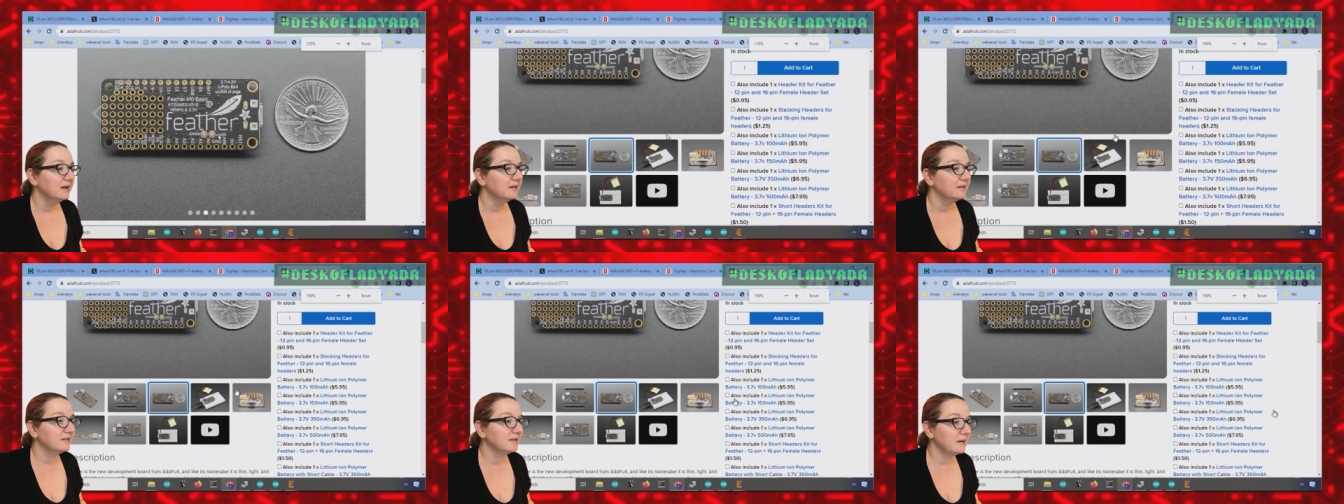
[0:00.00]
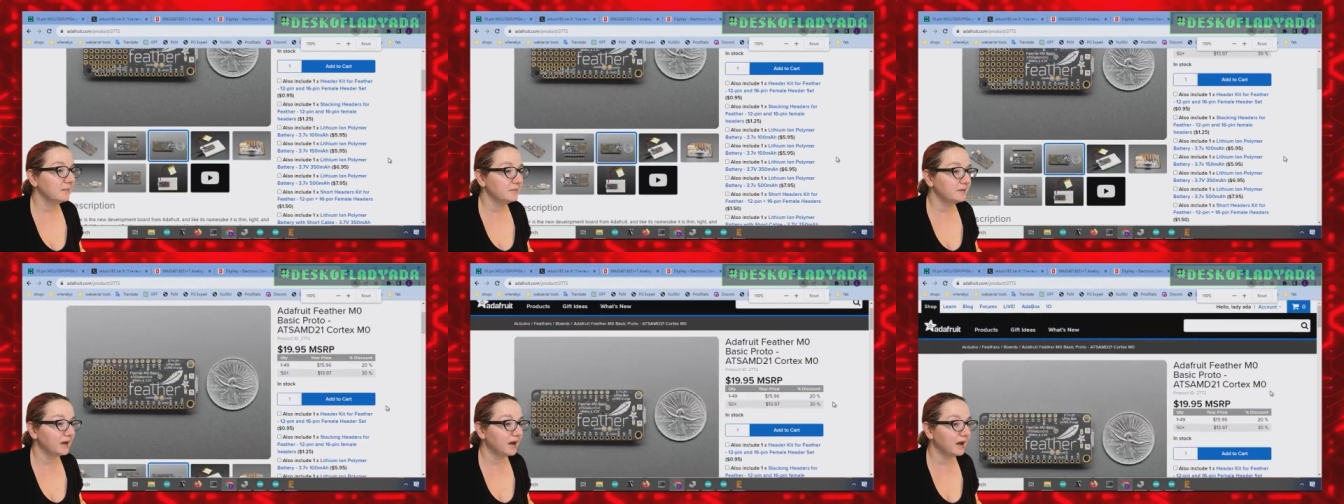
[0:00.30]

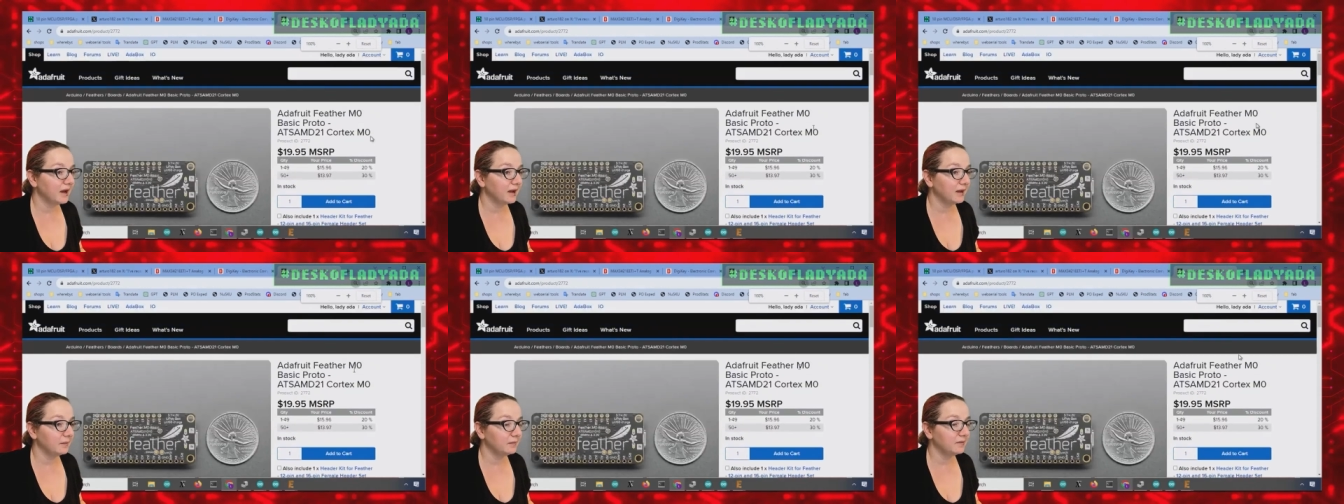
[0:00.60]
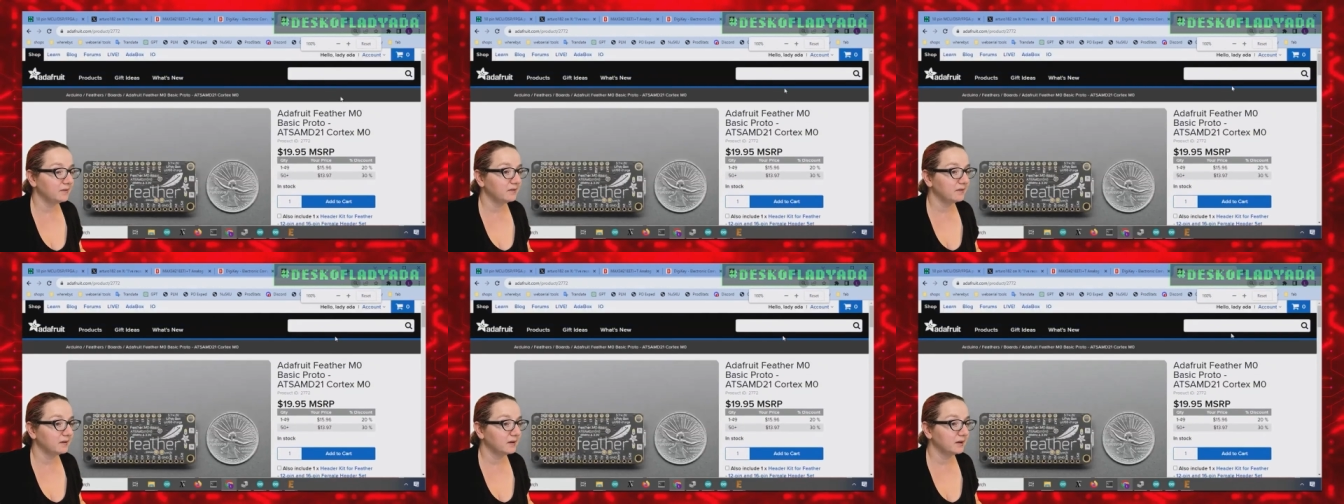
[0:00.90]

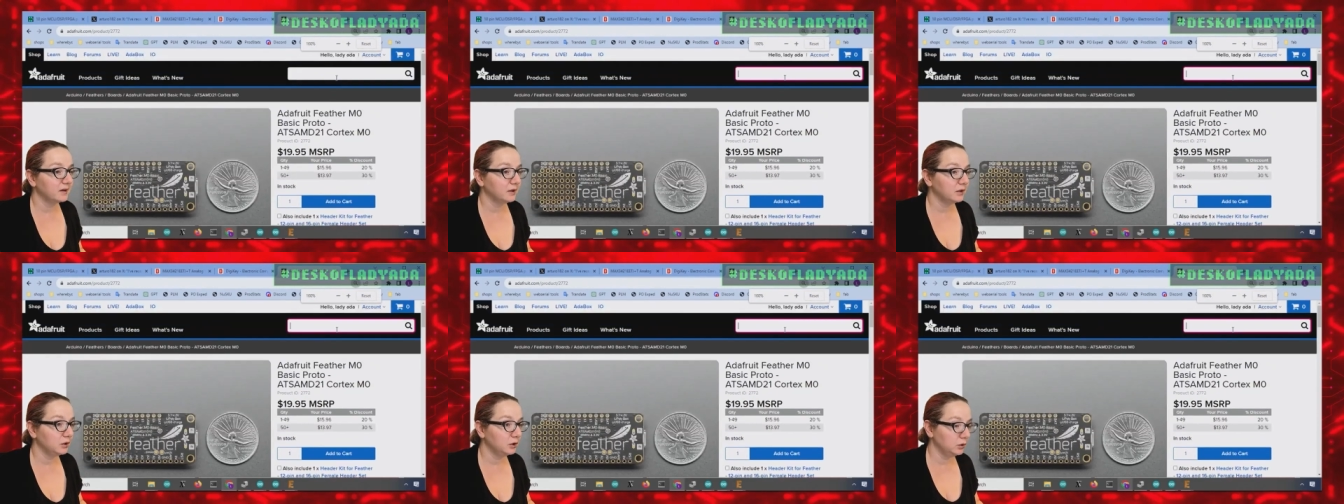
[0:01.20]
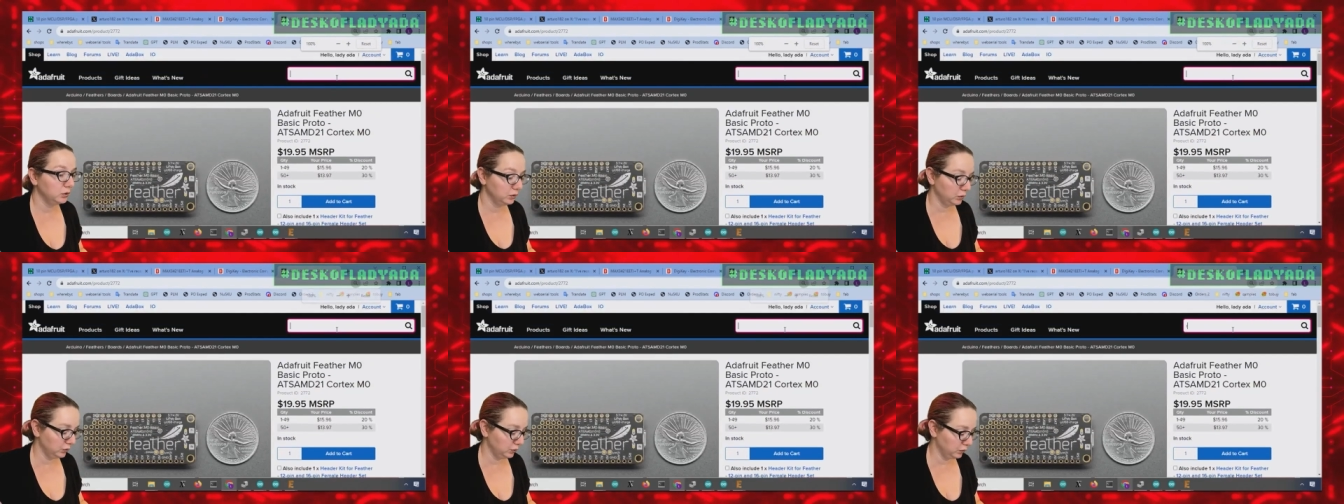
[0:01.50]
sometimes
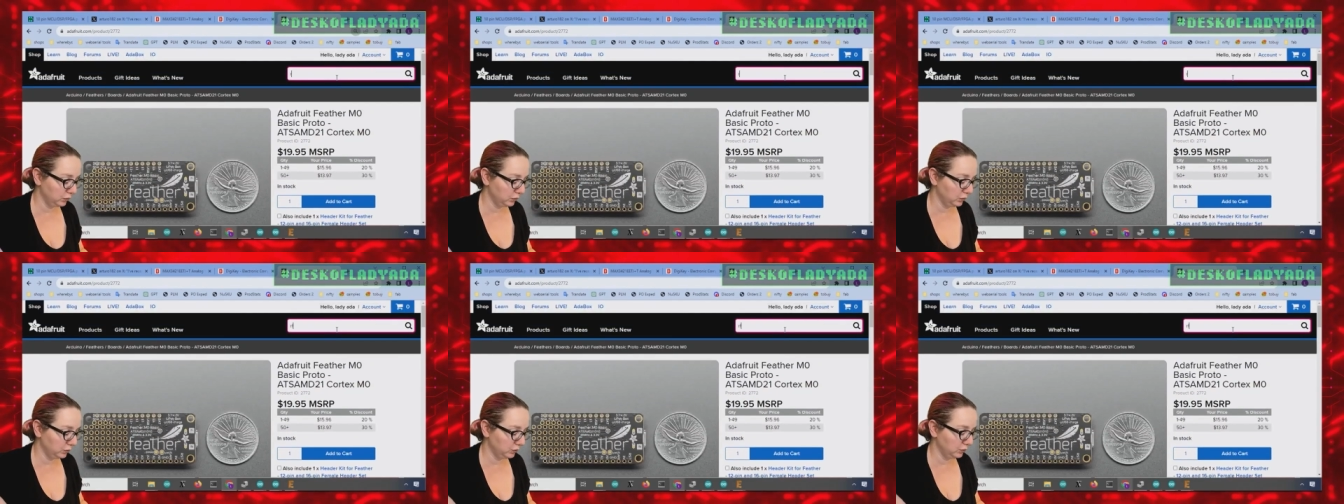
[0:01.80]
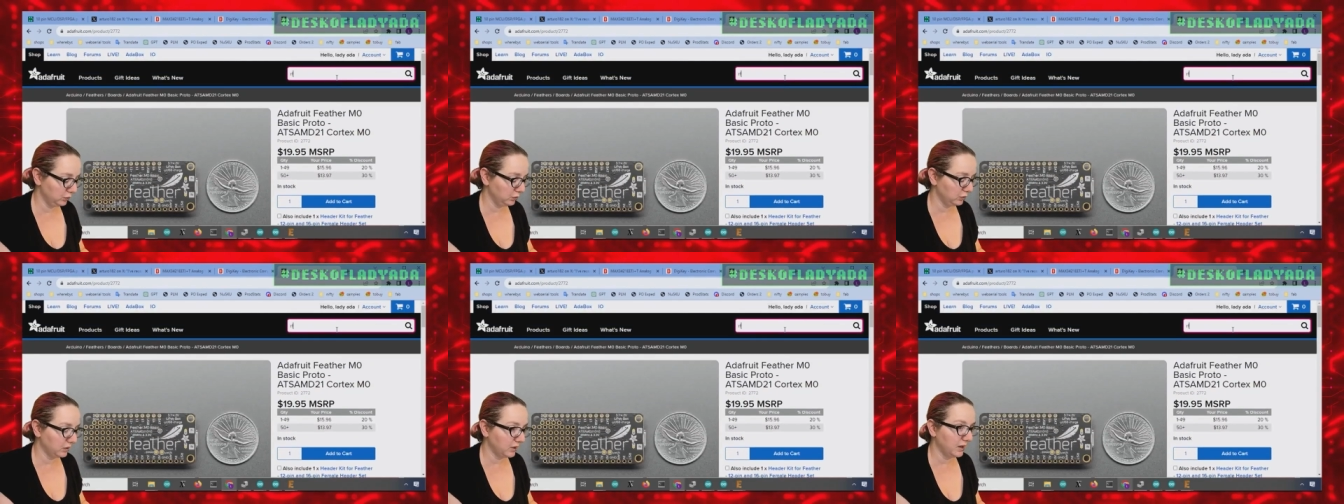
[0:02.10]

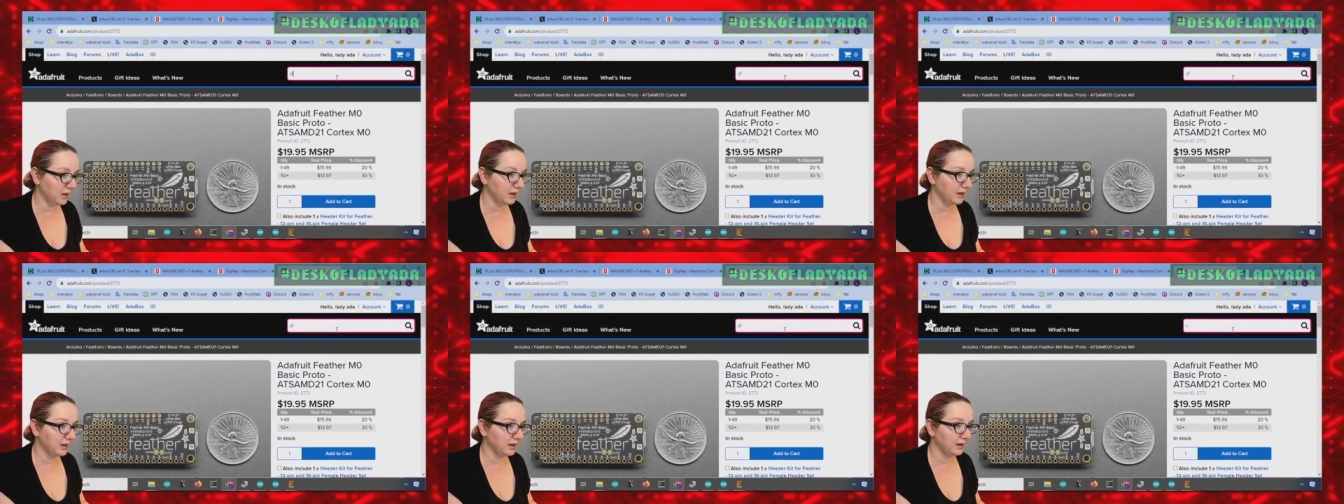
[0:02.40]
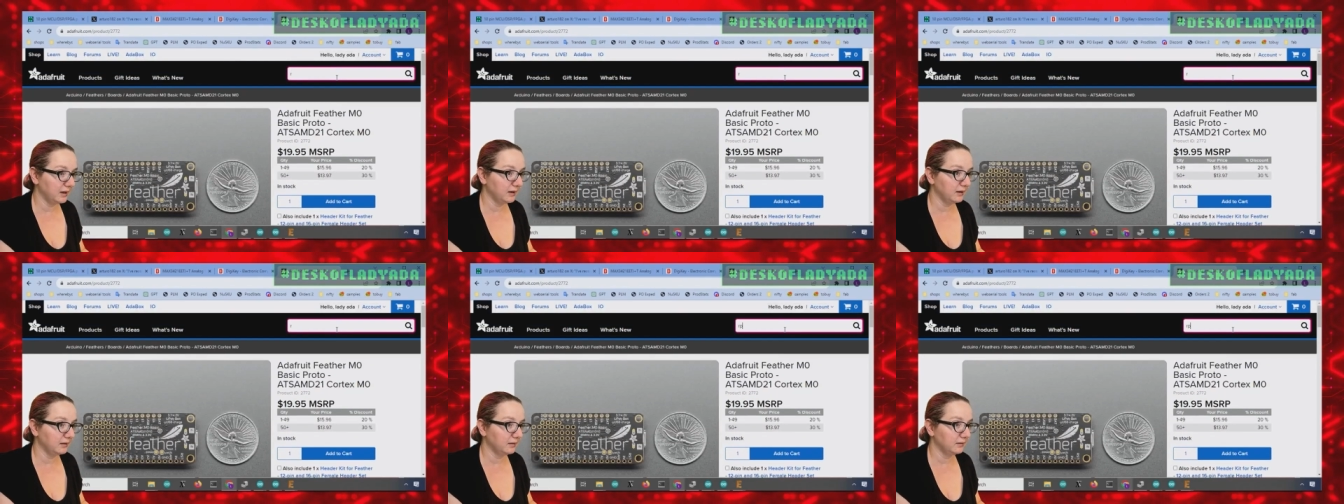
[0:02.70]
you,
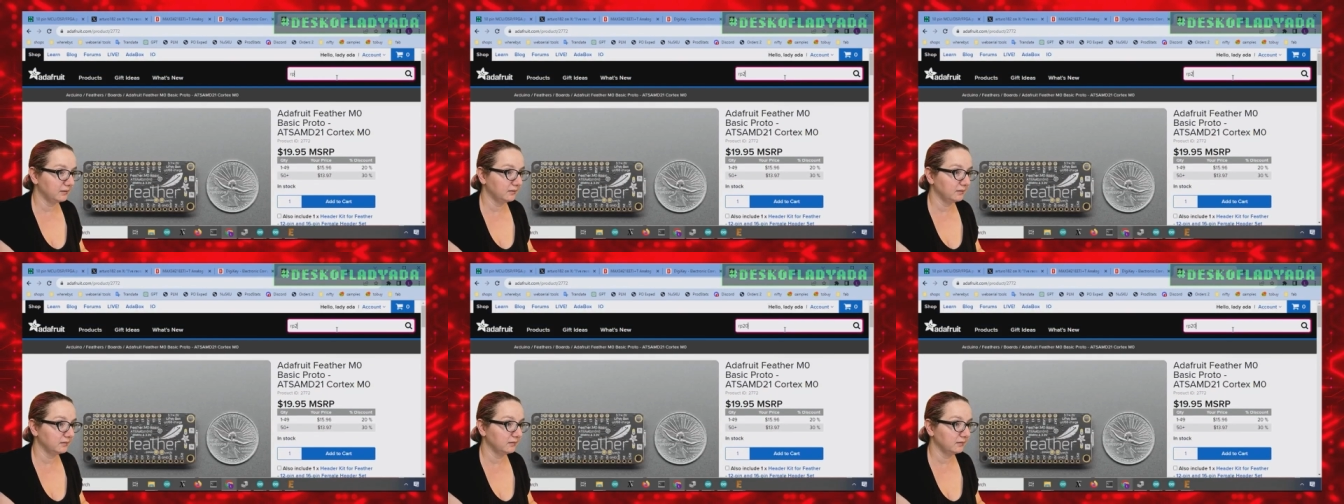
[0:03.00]
uh,